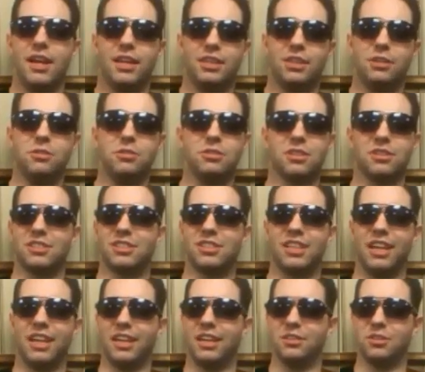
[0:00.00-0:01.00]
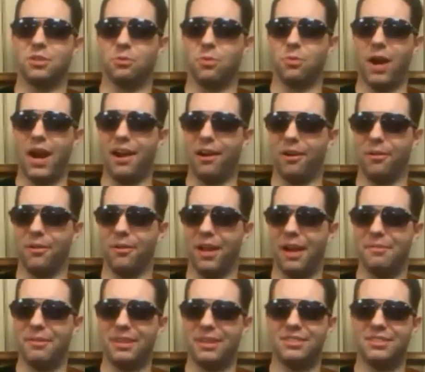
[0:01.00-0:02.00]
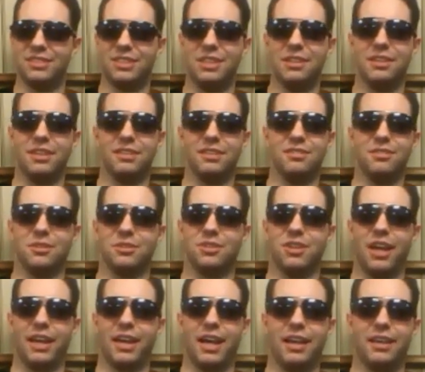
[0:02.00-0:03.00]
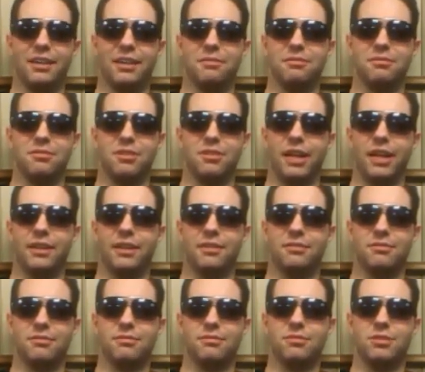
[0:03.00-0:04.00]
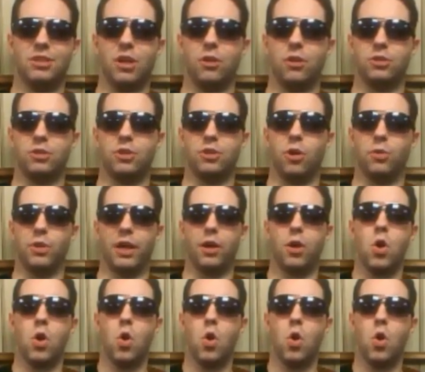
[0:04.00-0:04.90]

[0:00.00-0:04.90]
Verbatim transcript: she looks as skinny as a rail. I mean, she looks like I could like you know go like,